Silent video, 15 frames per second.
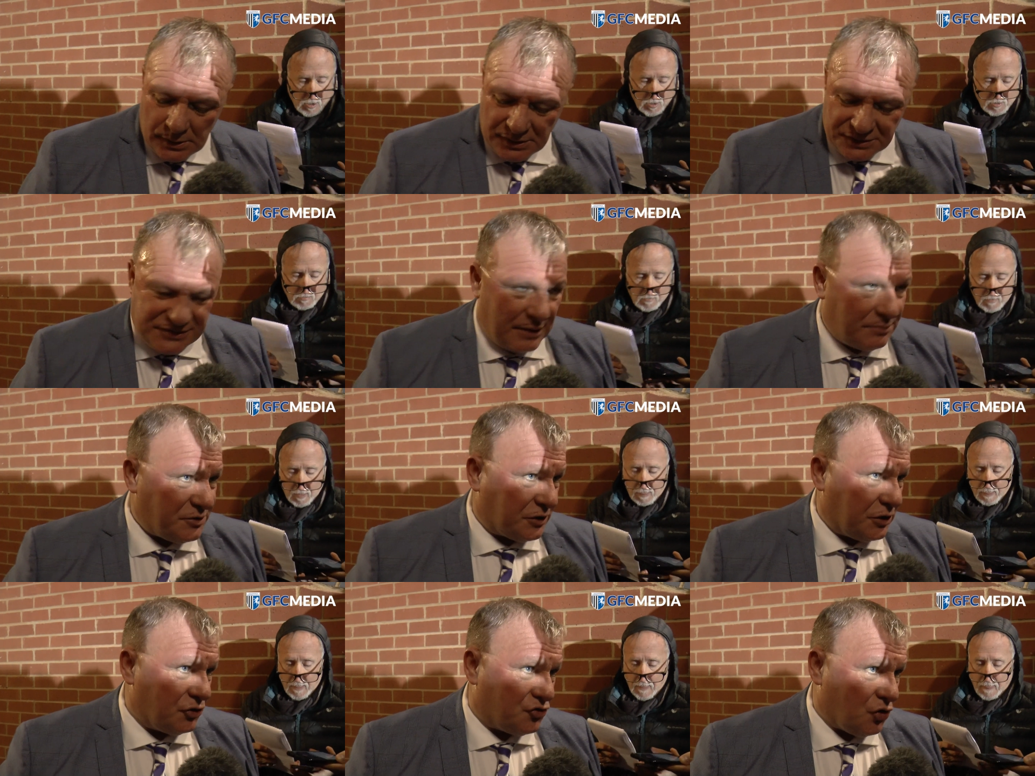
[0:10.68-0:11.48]
Speaker 1: in terms
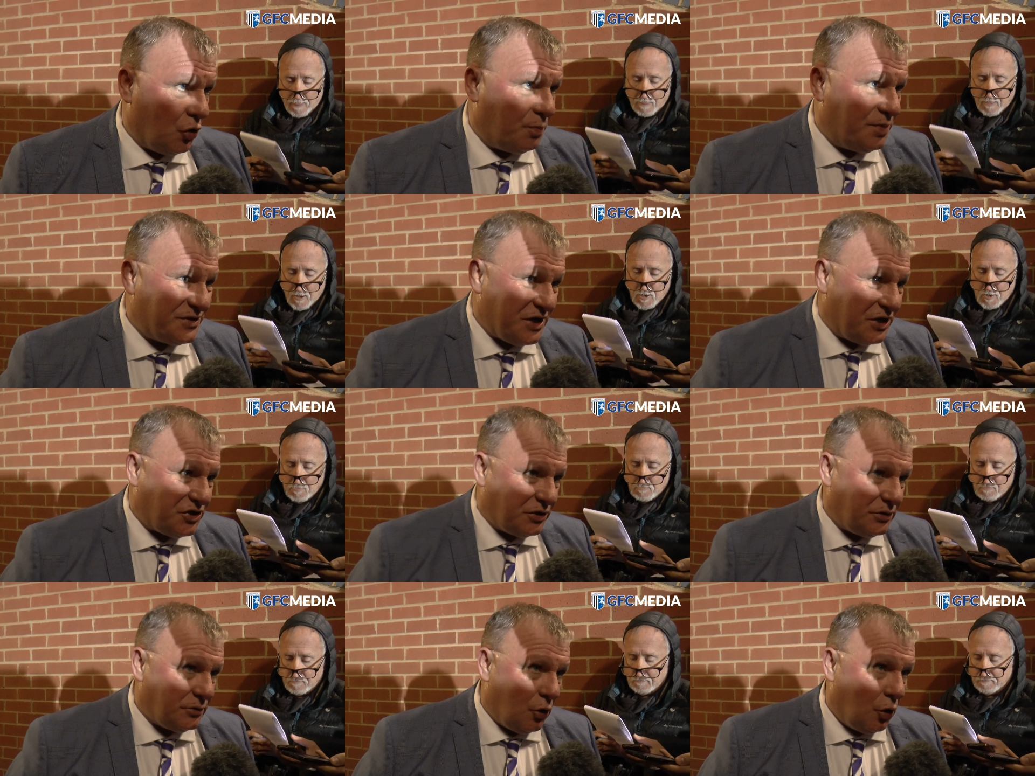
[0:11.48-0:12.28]
of control
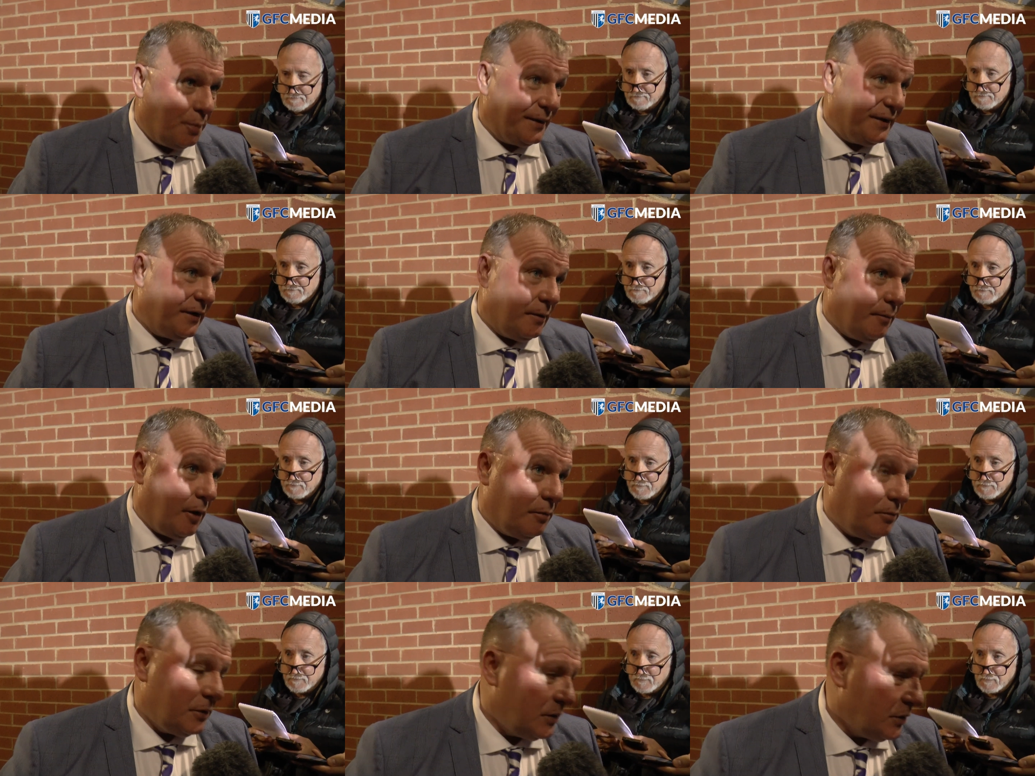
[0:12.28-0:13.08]
possession, opening them
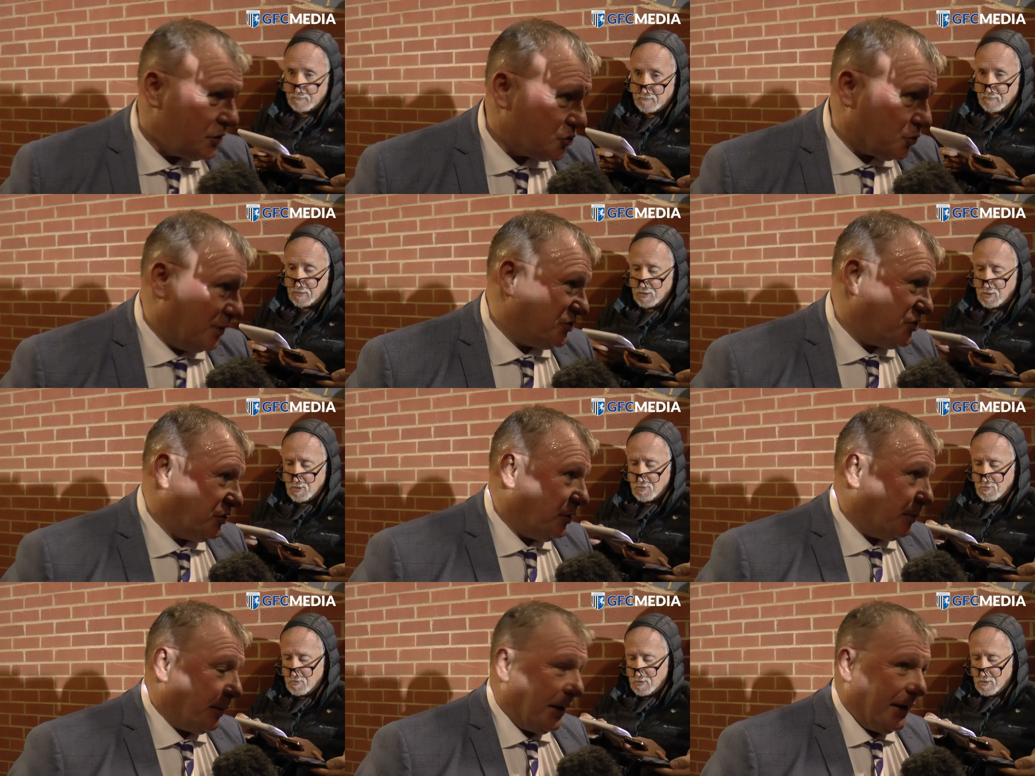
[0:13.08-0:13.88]
up, switching
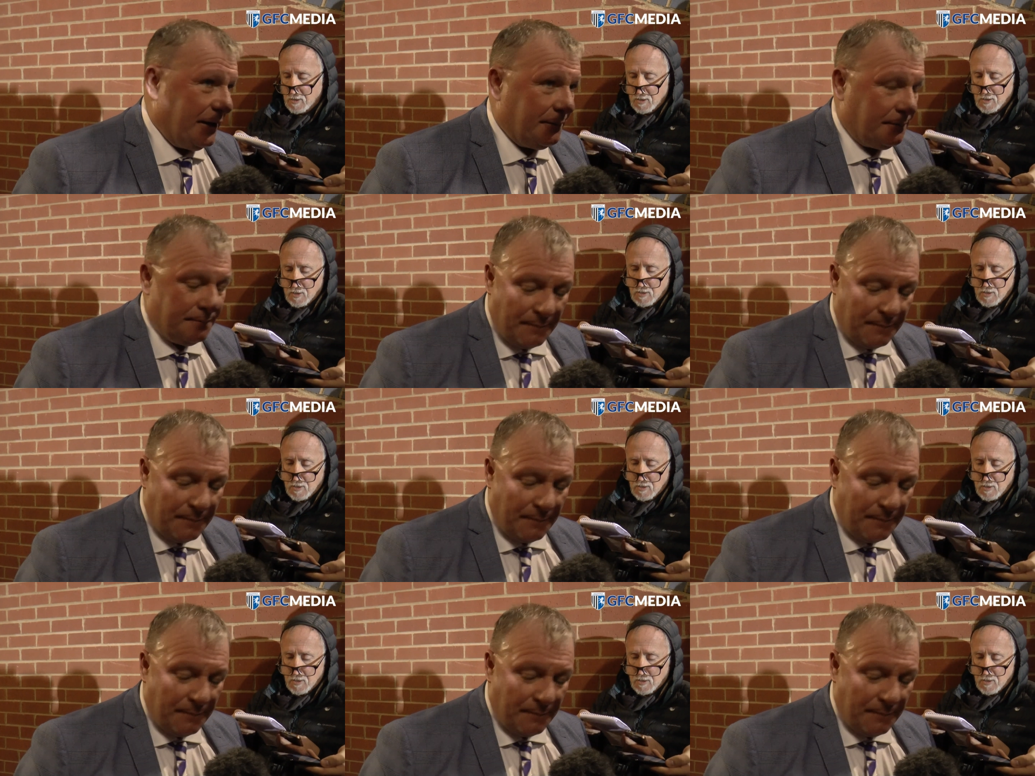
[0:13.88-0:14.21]
the play.